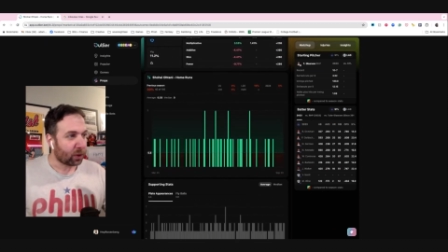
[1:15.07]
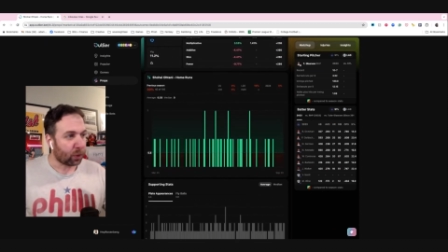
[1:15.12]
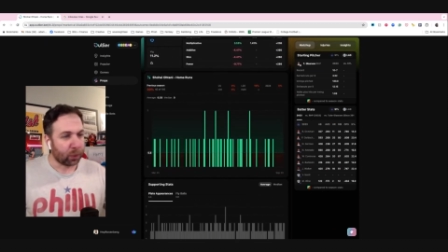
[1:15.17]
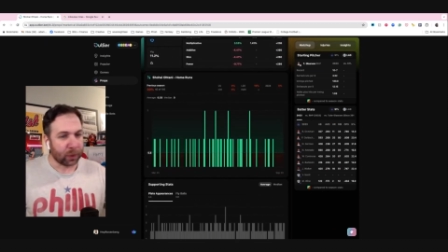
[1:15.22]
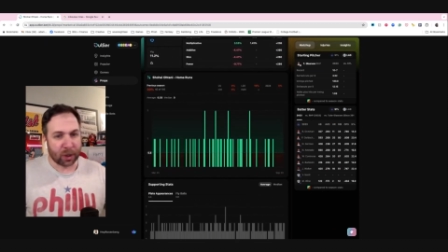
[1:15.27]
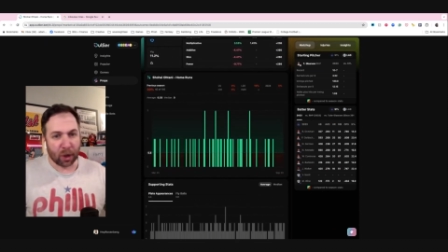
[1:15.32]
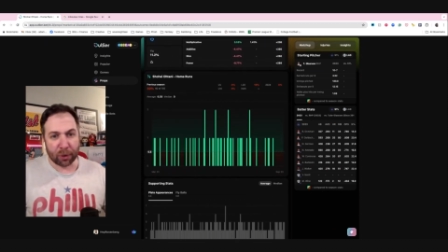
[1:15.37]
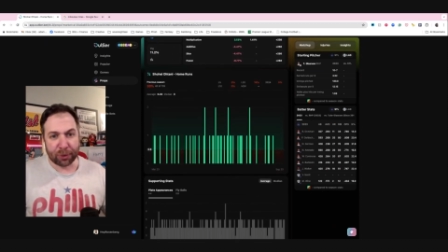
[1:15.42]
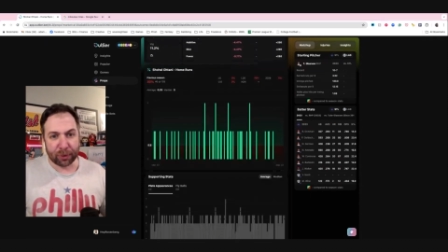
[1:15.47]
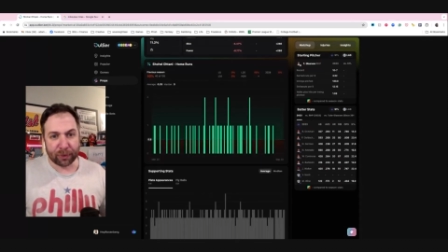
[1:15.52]

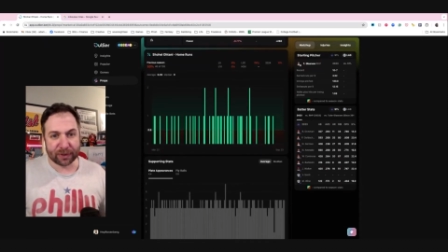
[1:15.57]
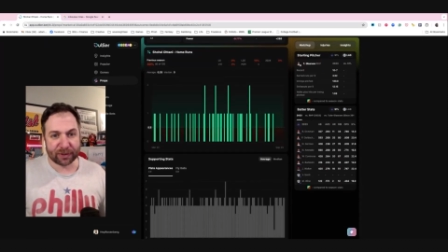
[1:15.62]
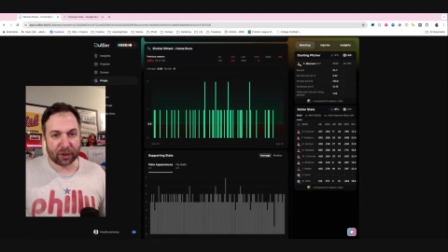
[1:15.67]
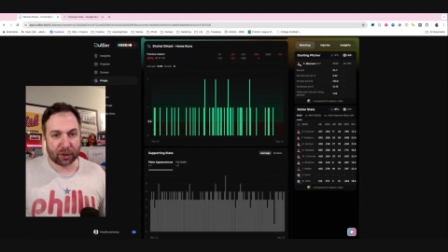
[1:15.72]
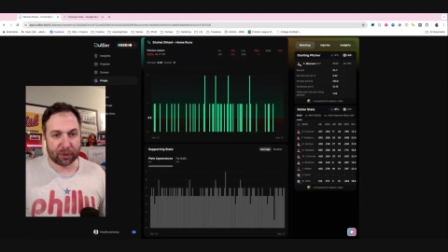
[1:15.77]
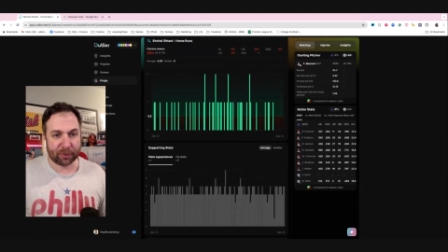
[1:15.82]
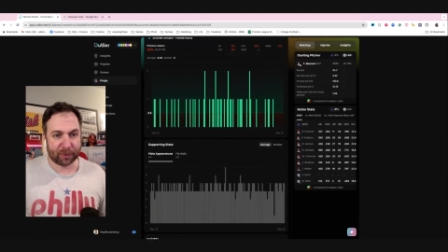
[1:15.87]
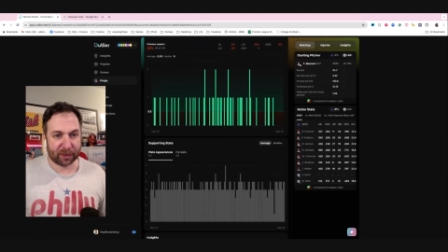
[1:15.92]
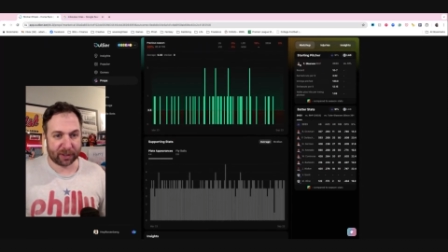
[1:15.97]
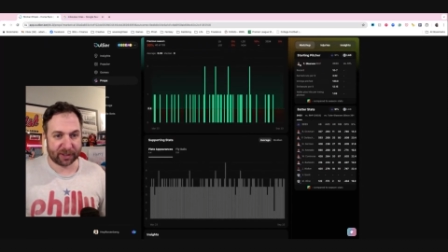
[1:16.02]
We go through his
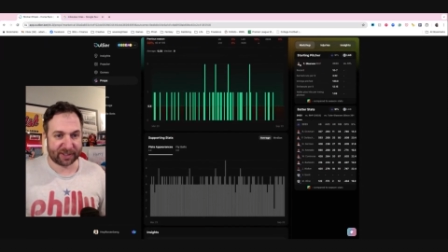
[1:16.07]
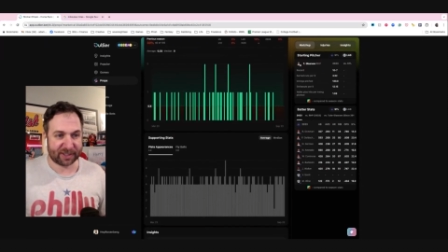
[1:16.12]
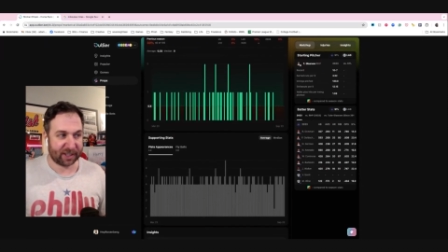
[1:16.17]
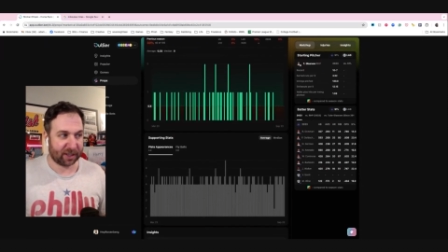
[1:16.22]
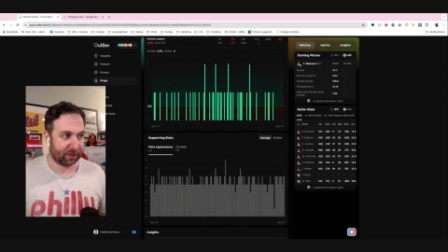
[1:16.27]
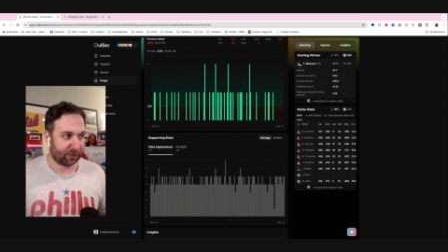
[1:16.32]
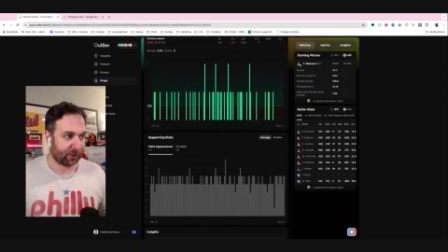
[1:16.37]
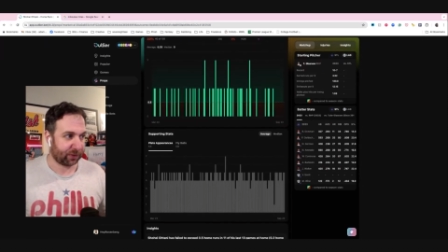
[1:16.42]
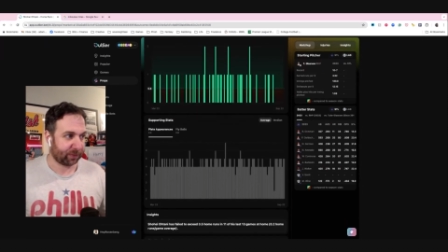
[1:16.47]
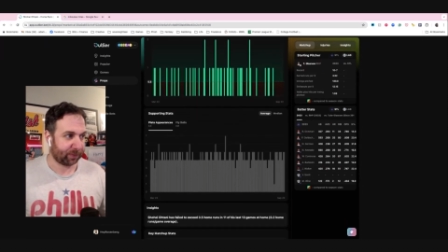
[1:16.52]
home run
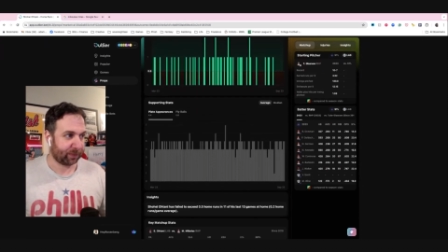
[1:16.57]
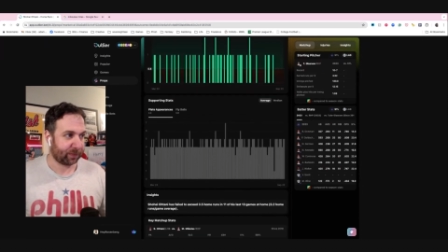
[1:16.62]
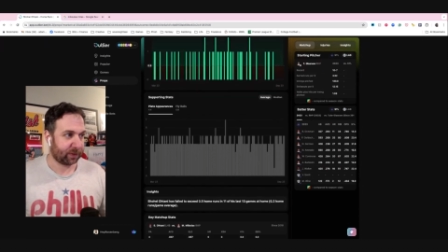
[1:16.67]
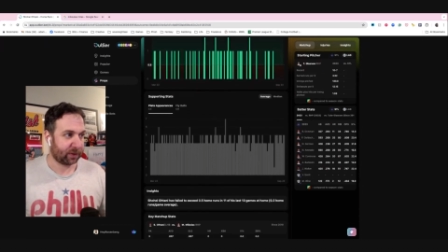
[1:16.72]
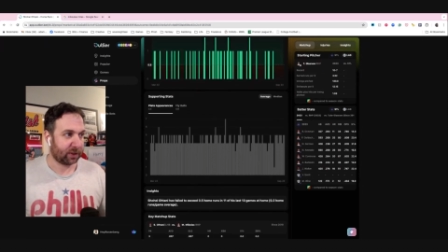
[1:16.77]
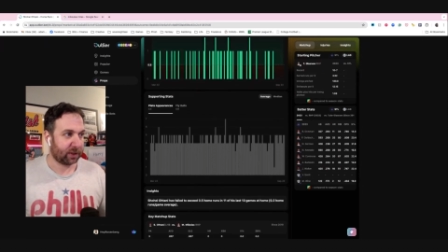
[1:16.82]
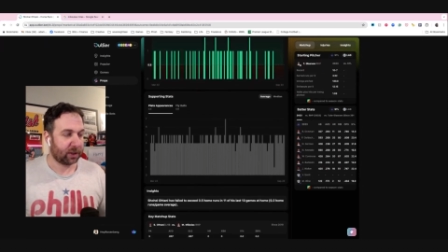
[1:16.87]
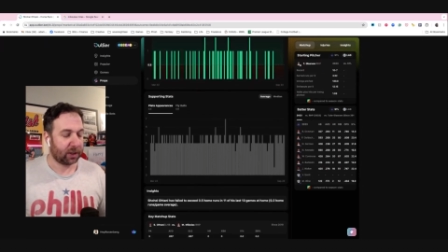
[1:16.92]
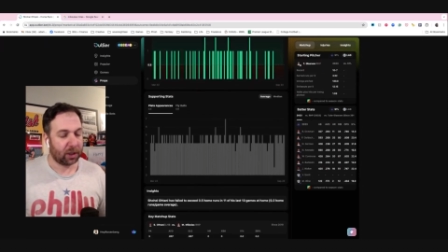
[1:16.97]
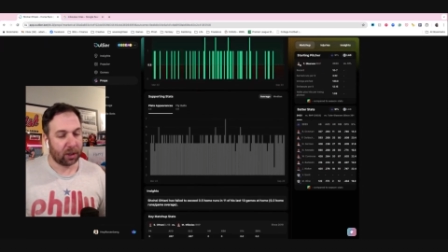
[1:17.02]
stuff.
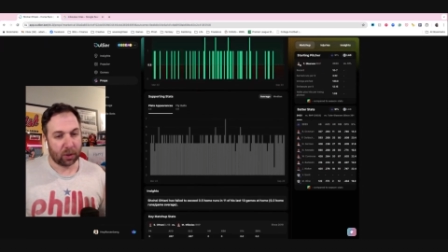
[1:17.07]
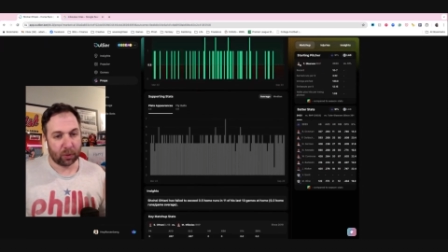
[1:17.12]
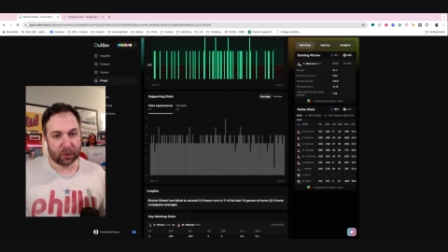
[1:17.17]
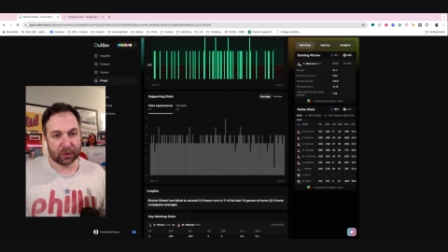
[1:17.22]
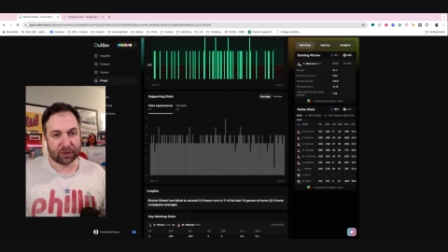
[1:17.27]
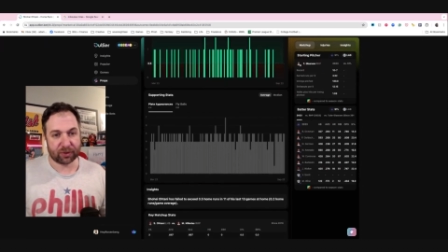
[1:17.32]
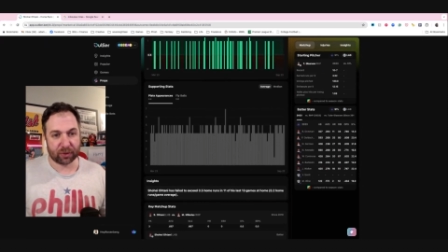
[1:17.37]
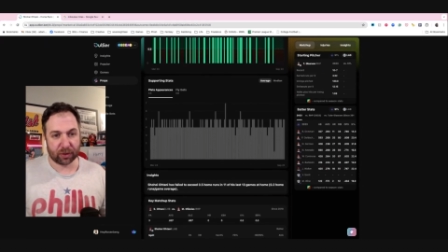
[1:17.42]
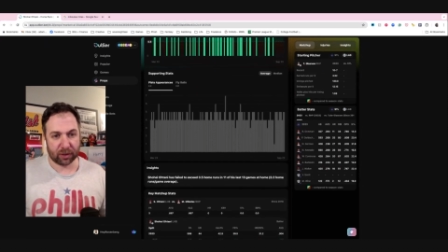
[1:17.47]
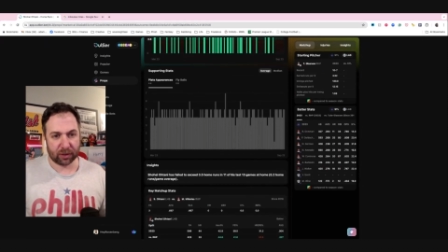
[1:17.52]
We're
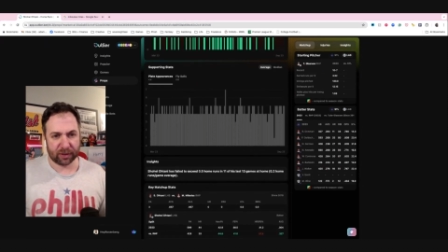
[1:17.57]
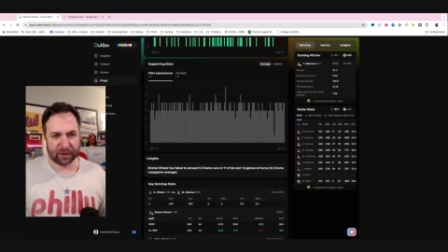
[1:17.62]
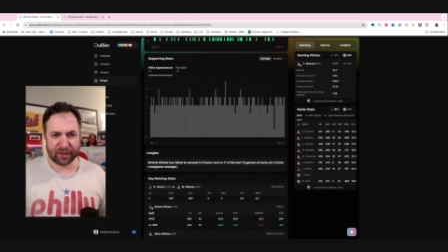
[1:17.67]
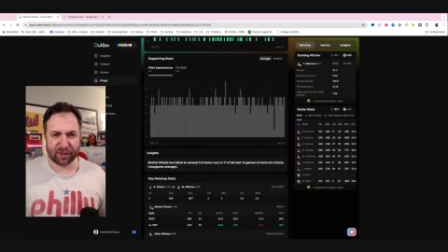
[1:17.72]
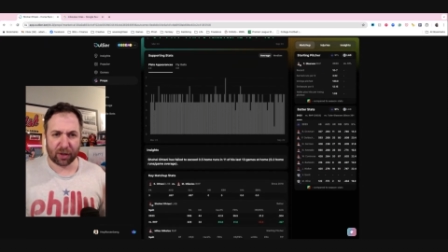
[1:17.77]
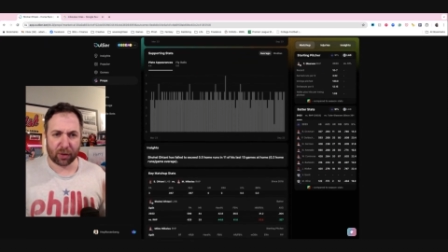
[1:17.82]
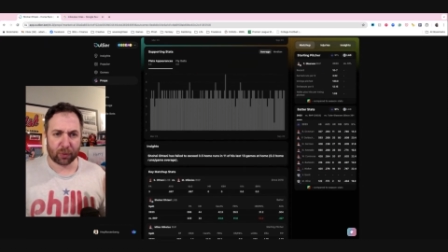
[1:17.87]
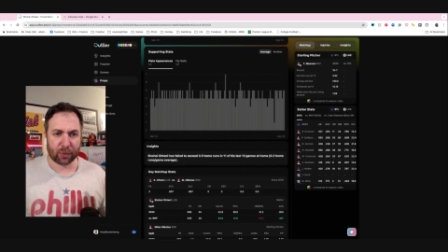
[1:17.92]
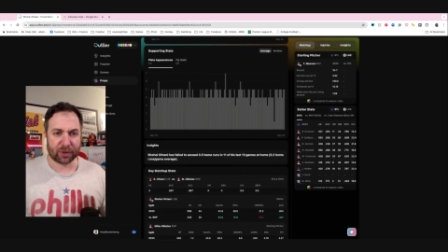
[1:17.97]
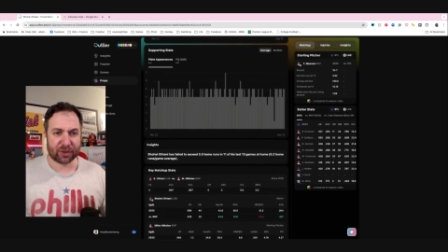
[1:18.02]

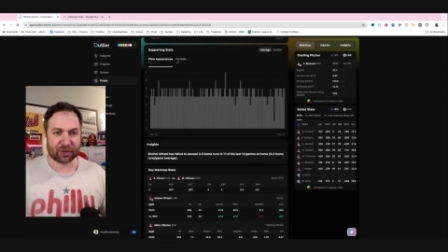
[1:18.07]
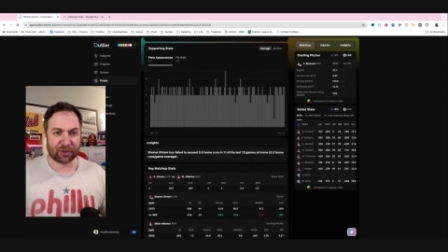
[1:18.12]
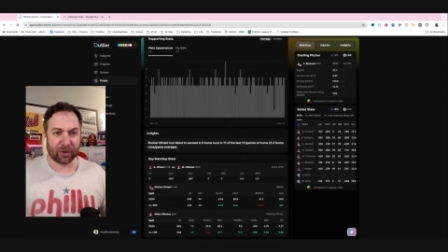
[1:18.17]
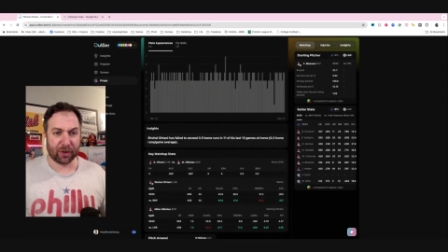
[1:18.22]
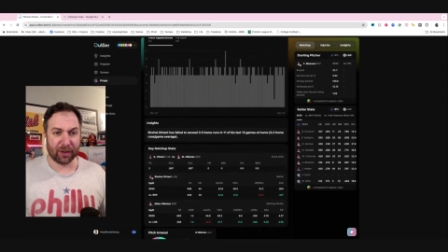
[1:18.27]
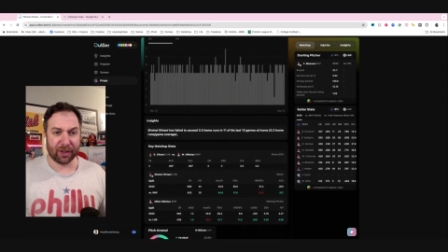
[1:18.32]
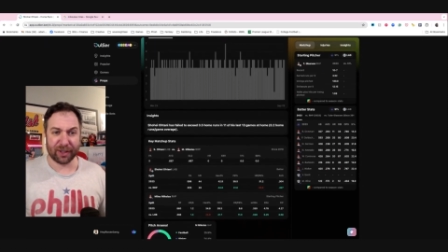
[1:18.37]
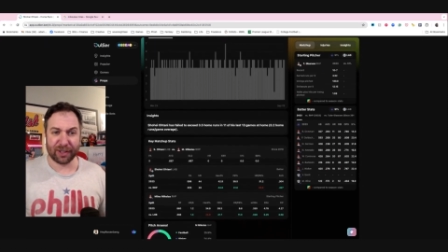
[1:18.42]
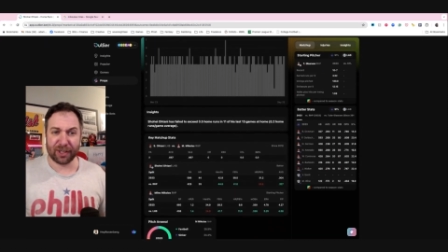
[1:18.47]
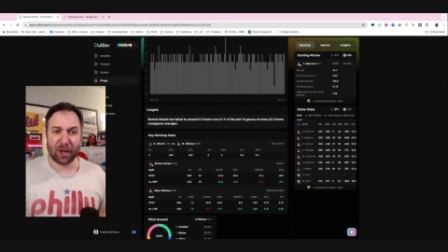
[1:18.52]
scrolling, we're
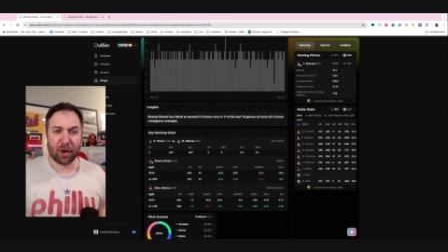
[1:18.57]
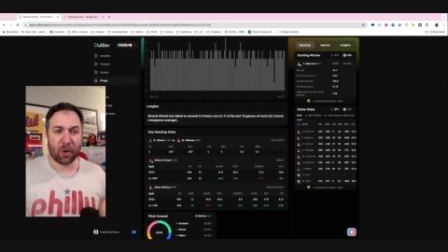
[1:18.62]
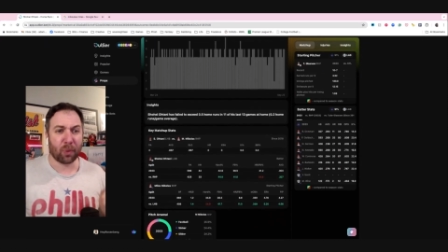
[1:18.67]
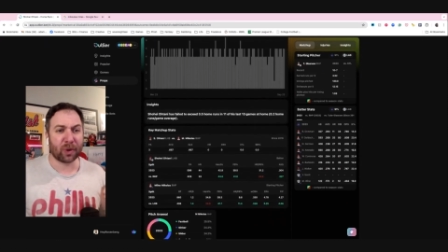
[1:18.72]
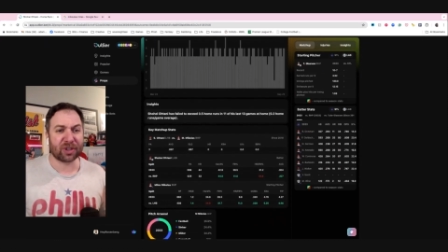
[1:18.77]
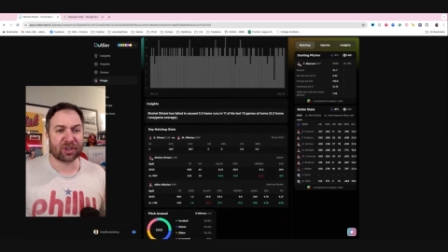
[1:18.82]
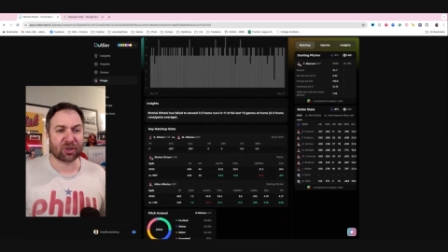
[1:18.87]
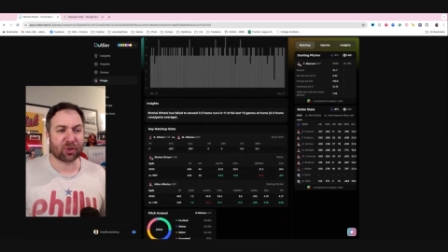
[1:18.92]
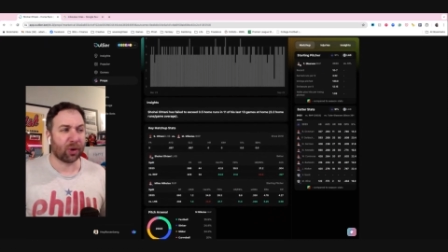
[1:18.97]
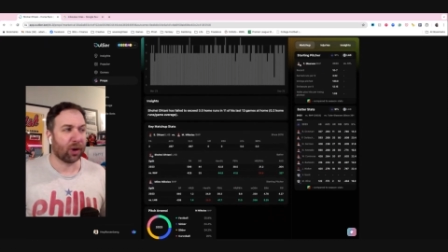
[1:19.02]
scrolling,
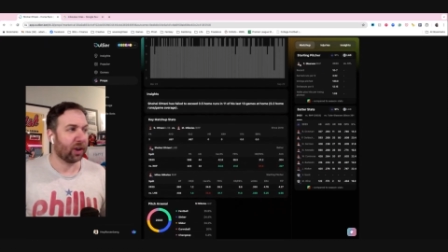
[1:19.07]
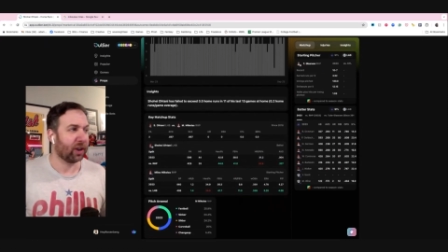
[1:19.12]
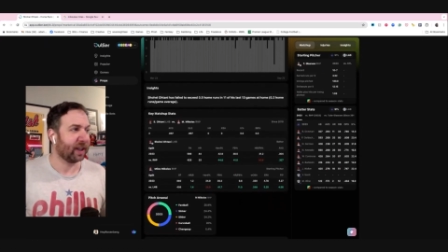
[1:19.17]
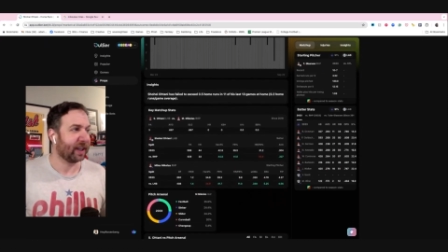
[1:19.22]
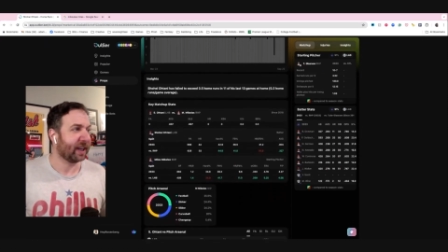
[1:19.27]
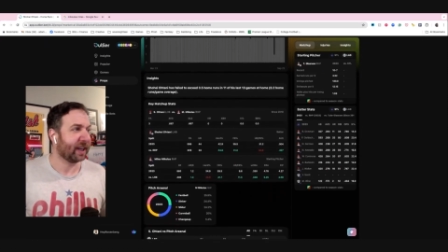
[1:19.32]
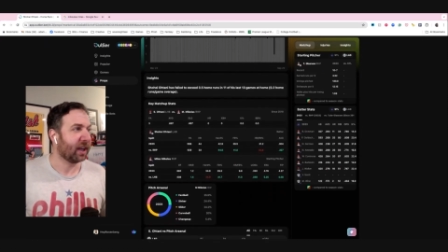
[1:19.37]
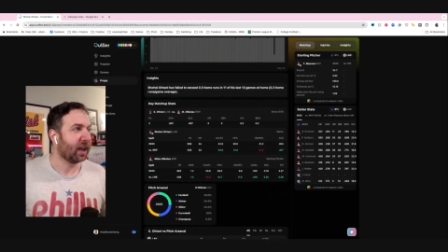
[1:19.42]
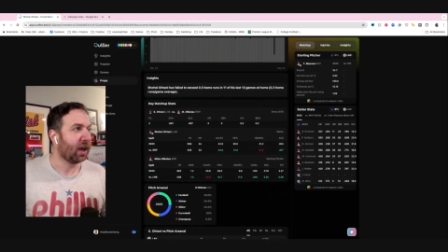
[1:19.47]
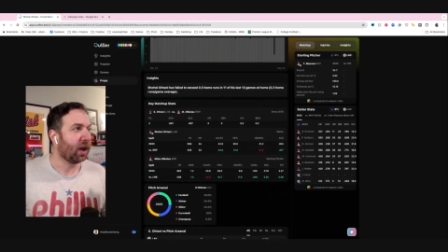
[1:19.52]
we're
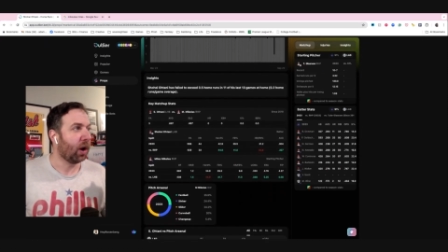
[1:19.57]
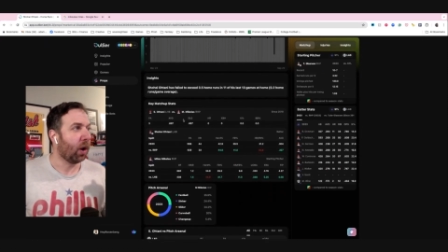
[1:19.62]
scrolling.